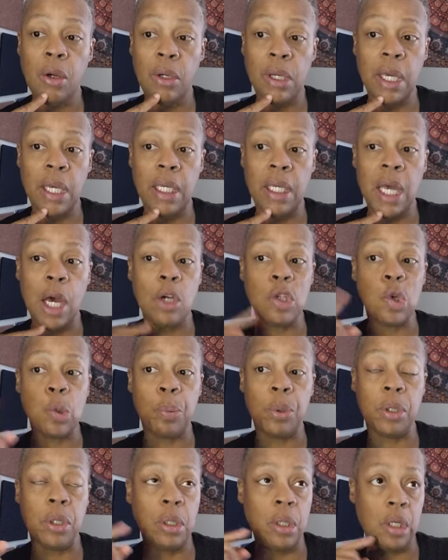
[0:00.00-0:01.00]
Okay, and I also
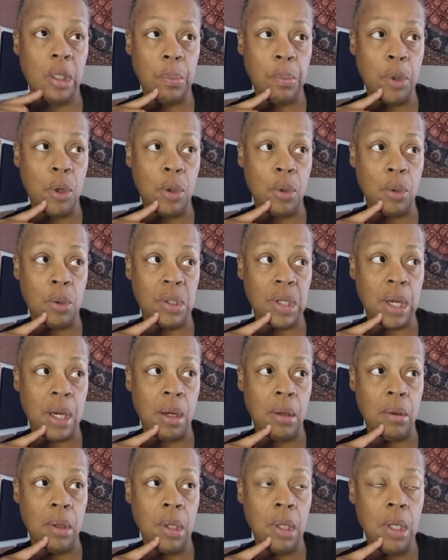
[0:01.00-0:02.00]
put another post
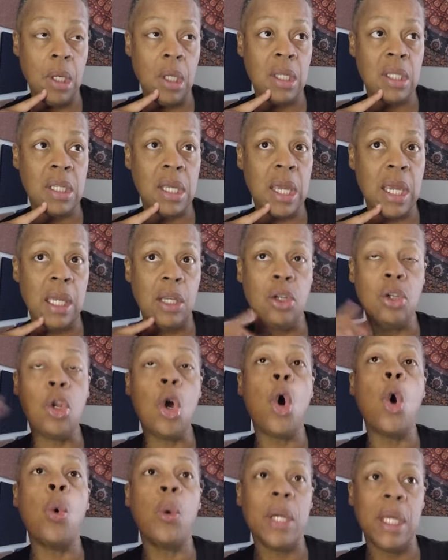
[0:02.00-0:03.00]
out saying
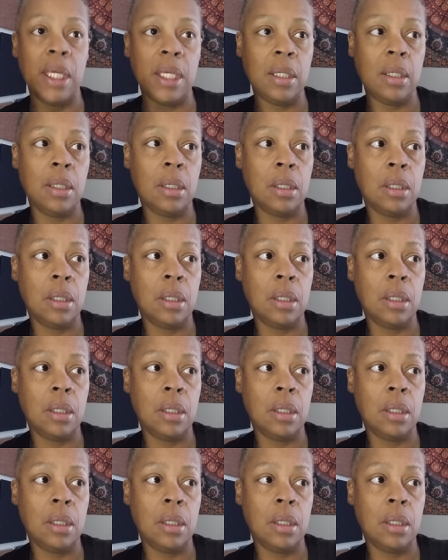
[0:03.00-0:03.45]
knowing,